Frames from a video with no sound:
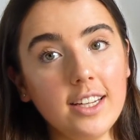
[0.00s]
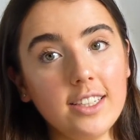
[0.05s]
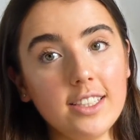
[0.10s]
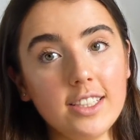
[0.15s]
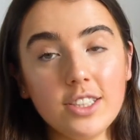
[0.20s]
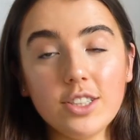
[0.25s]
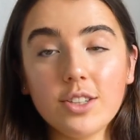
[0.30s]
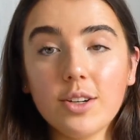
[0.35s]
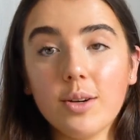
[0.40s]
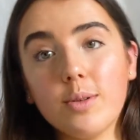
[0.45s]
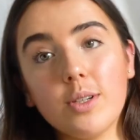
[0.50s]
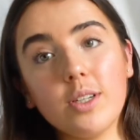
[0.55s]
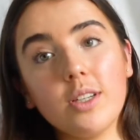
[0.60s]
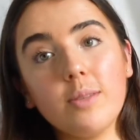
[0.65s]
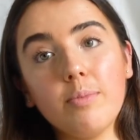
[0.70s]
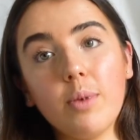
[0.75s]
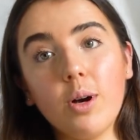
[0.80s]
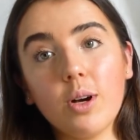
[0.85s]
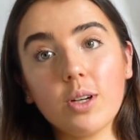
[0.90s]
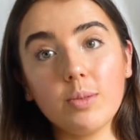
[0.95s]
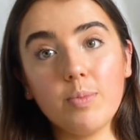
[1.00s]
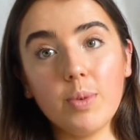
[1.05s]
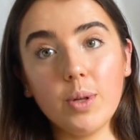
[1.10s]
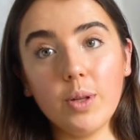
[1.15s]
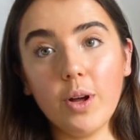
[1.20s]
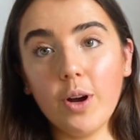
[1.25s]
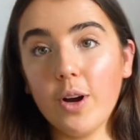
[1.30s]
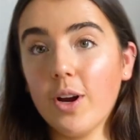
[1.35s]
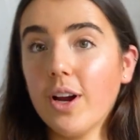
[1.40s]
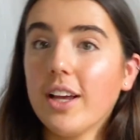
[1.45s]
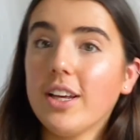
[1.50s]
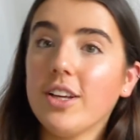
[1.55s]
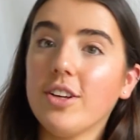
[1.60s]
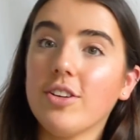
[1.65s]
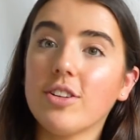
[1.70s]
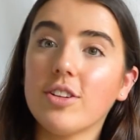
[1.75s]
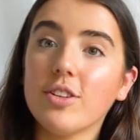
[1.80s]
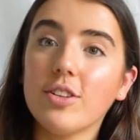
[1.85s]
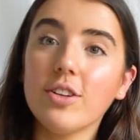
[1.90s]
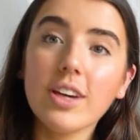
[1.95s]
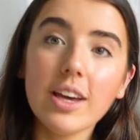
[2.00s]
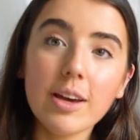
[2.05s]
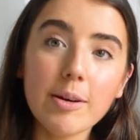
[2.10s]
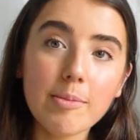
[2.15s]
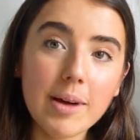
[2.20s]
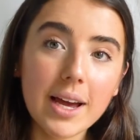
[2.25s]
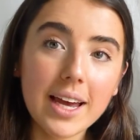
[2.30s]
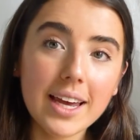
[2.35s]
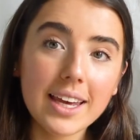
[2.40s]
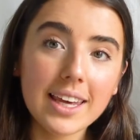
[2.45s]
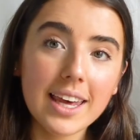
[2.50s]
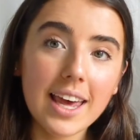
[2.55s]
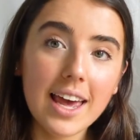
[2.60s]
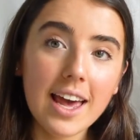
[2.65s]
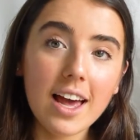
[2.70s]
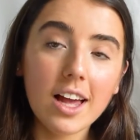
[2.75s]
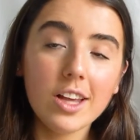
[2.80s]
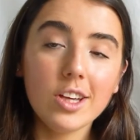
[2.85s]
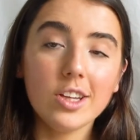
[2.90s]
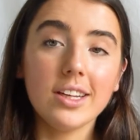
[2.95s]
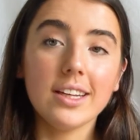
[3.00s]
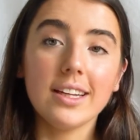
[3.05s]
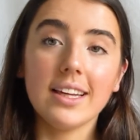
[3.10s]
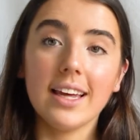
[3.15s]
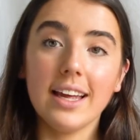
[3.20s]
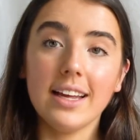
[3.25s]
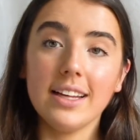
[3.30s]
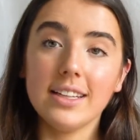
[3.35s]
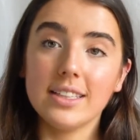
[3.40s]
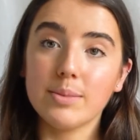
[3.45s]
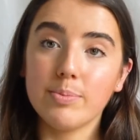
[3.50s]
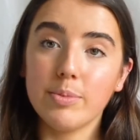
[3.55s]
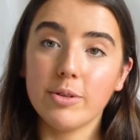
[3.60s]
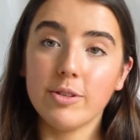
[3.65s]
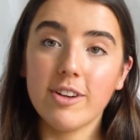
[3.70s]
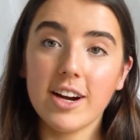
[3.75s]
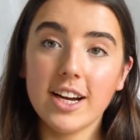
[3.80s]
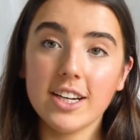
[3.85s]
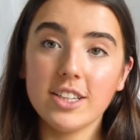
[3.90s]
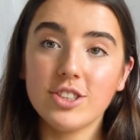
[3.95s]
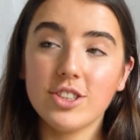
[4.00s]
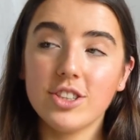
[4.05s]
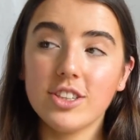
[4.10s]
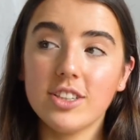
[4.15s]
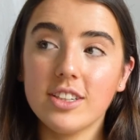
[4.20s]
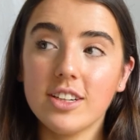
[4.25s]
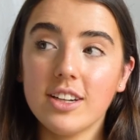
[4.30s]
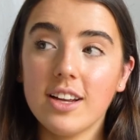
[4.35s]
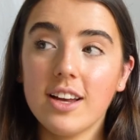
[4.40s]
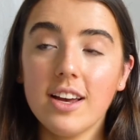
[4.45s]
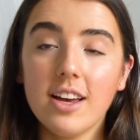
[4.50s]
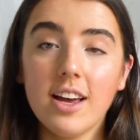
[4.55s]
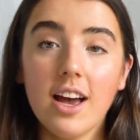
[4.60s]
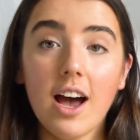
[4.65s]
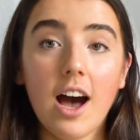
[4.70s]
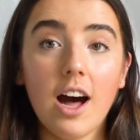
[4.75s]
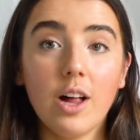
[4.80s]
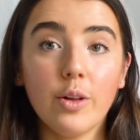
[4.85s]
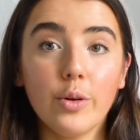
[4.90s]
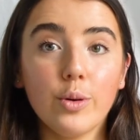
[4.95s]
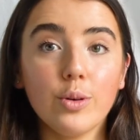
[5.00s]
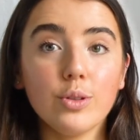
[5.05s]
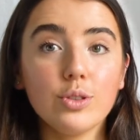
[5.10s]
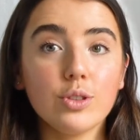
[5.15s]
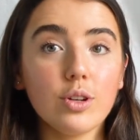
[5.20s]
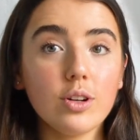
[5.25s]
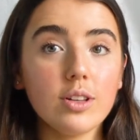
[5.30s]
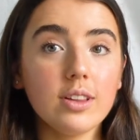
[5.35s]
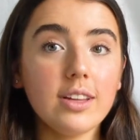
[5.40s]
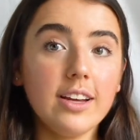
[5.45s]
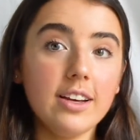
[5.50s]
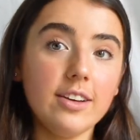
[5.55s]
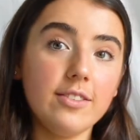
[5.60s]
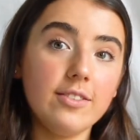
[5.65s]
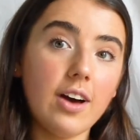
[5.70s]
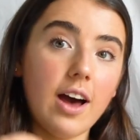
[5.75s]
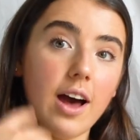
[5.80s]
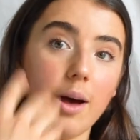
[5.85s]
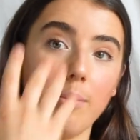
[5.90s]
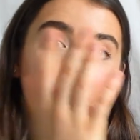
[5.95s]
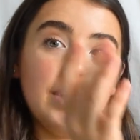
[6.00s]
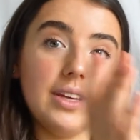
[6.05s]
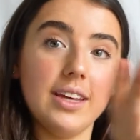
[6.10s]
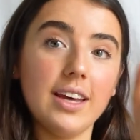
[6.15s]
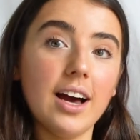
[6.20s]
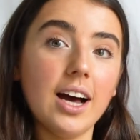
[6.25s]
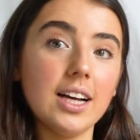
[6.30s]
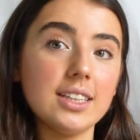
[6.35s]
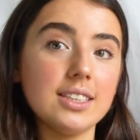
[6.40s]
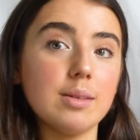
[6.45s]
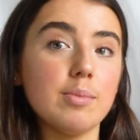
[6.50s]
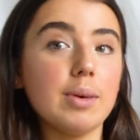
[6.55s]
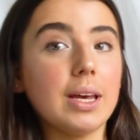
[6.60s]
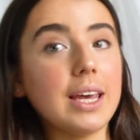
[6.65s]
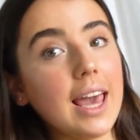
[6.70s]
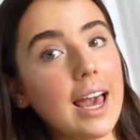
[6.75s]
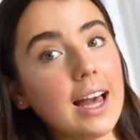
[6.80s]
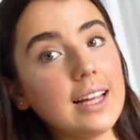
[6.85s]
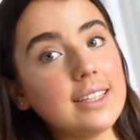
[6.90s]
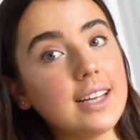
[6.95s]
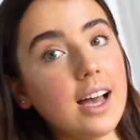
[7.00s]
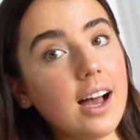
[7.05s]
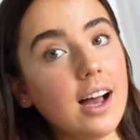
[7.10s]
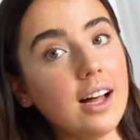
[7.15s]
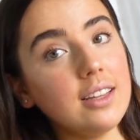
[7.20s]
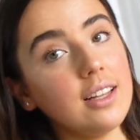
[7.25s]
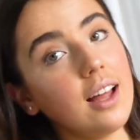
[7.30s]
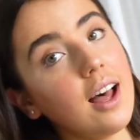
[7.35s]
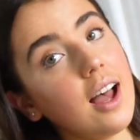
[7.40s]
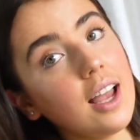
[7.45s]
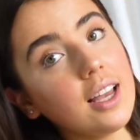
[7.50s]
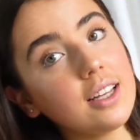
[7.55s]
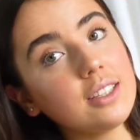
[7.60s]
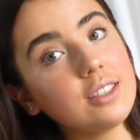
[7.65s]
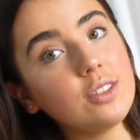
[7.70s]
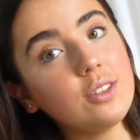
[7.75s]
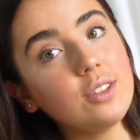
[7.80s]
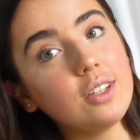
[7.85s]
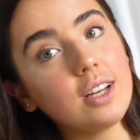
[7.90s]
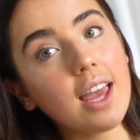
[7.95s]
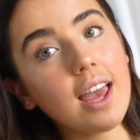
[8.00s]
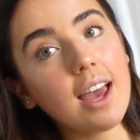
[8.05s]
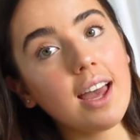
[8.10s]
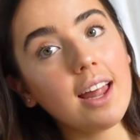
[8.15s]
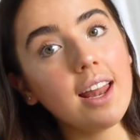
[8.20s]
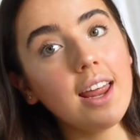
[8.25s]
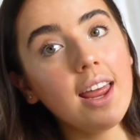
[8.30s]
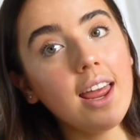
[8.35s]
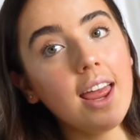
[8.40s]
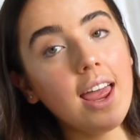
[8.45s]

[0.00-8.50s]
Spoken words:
description box below and you can look at my account, you can get inspiration. I'll also leave up here some accounts I like to look at,